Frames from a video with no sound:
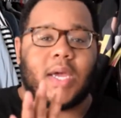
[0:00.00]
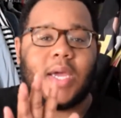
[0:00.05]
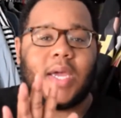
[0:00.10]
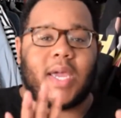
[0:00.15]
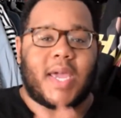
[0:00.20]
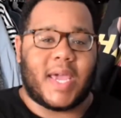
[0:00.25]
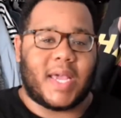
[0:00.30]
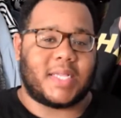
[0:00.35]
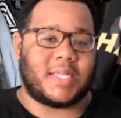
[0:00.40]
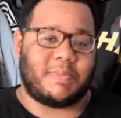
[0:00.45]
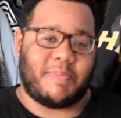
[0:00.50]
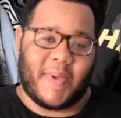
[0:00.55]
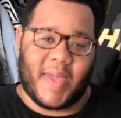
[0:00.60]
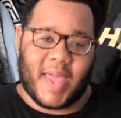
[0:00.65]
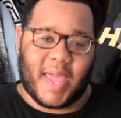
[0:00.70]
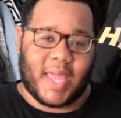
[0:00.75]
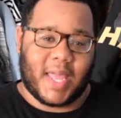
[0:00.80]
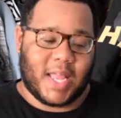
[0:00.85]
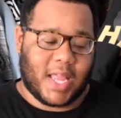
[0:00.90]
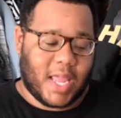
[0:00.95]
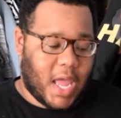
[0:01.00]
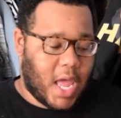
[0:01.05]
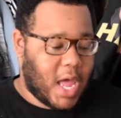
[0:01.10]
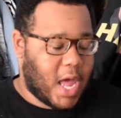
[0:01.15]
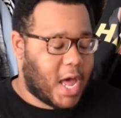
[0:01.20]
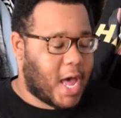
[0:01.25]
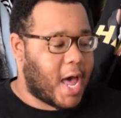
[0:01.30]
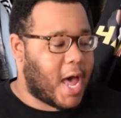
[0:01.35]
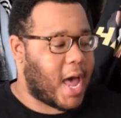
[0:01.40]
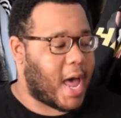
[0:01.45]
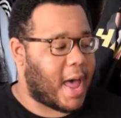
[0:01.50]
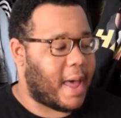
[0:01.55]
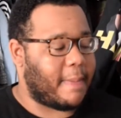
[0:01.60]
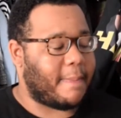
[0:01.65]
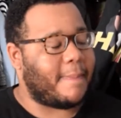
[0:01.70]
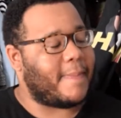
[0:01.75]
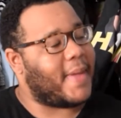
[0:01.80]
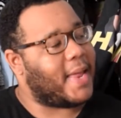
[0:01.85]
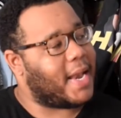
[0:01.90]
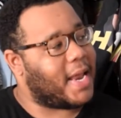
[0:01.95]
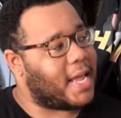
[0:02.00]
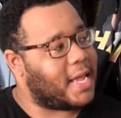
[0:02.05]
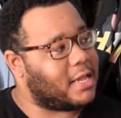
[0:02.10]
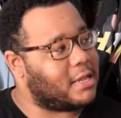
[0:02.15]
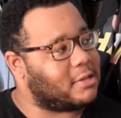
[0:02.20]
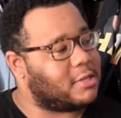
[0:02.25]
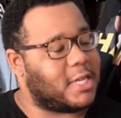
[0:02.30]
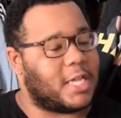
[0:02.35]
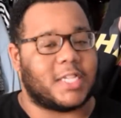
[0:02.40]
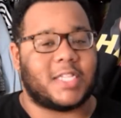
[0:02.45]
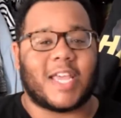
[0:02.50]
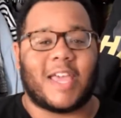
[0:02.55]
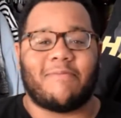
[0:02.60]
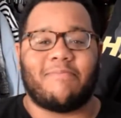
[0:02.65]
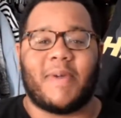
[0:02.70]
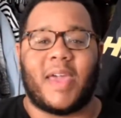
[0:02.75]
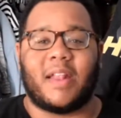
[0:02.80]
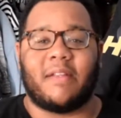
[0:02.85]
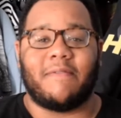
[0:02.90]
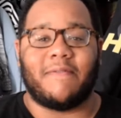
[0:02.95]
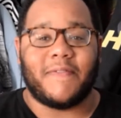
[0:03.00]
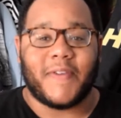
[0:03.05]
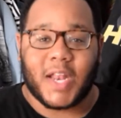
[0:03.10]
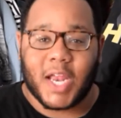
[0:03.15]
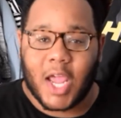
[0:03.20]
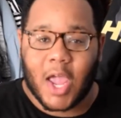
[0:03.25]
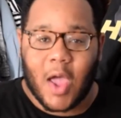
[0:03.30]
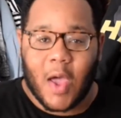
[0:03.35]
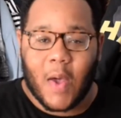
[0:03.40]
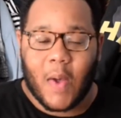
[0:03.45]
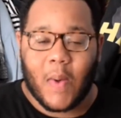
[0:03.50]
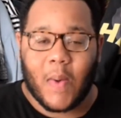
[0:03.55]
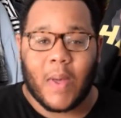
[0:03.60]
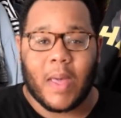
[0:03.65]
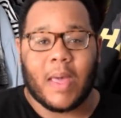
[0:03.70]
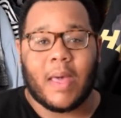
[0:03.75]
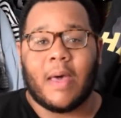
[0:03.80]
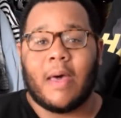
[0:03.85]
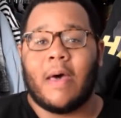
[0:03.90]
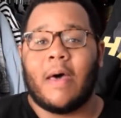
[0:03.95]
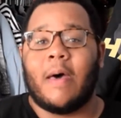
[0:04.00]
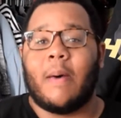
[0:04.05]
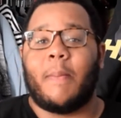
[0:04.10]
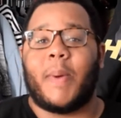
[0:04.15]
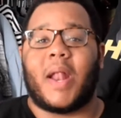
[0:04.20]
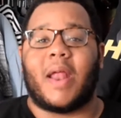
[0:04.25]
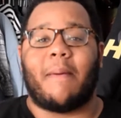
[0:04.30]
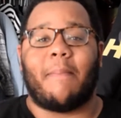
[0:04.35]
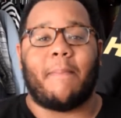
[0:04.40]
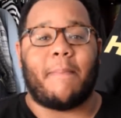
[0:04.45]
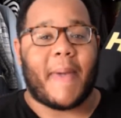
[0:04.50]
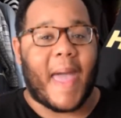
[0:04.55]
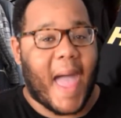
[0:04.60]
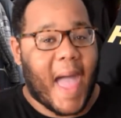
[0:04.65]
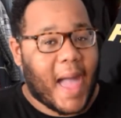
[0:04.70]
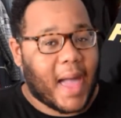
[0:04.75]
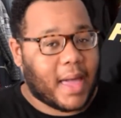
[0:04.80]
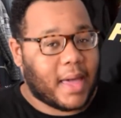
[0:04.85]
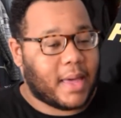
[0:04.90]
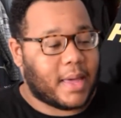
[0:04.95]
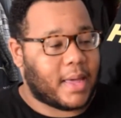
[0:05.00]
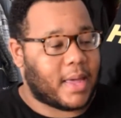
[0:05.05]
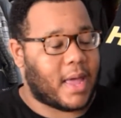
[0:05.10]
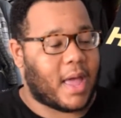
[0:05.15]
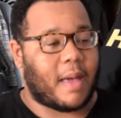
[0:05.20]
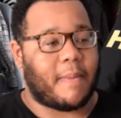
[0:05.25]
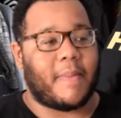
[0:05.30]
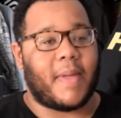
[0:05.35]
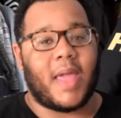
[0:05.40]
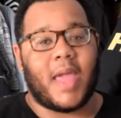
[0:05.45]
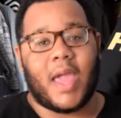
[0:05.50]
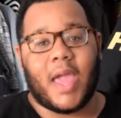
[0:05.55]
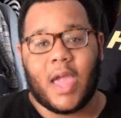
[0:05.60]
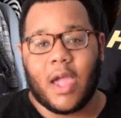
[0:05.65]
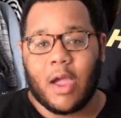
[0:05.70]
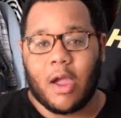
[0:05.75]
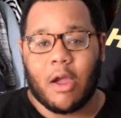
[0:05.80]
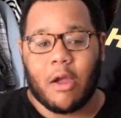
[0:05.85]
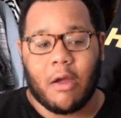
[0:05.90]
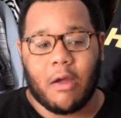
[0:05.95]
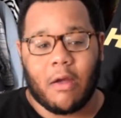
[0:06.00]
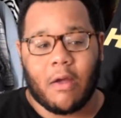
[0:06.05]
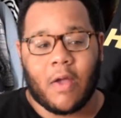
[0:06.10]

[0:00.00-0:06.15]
It has been a hot minute since I made a video, but I'm back. I'm here.